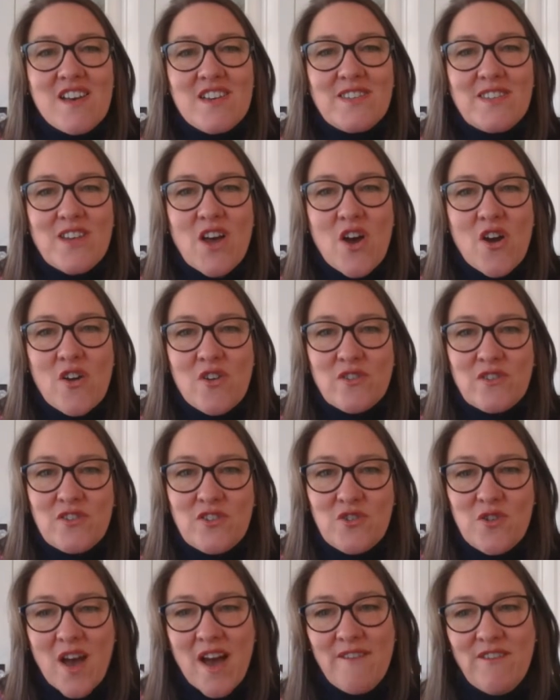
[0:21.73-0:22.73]
So
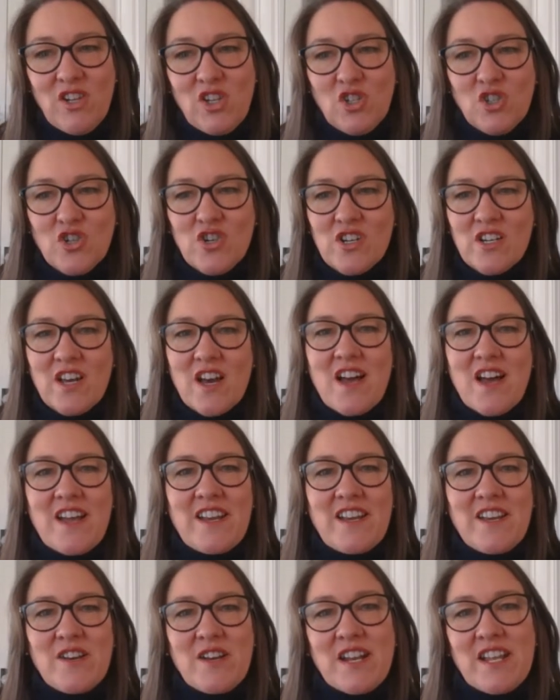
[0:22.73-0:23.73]
do have a look,
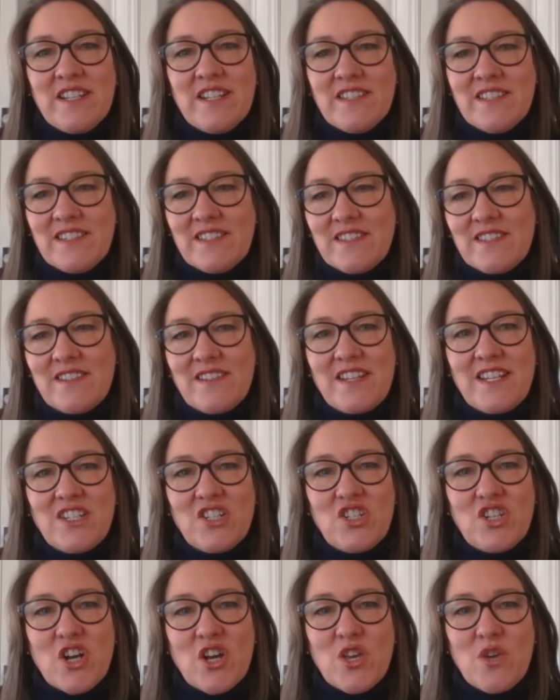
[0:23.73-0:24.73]
and let's
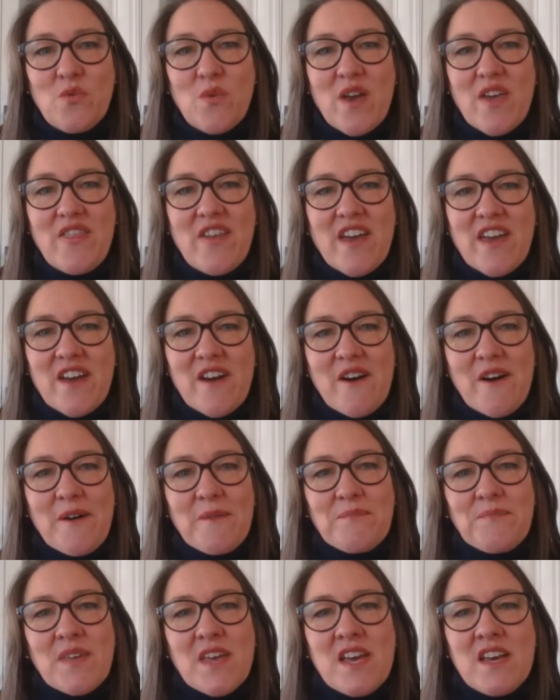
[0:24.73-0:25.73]
show you where they are.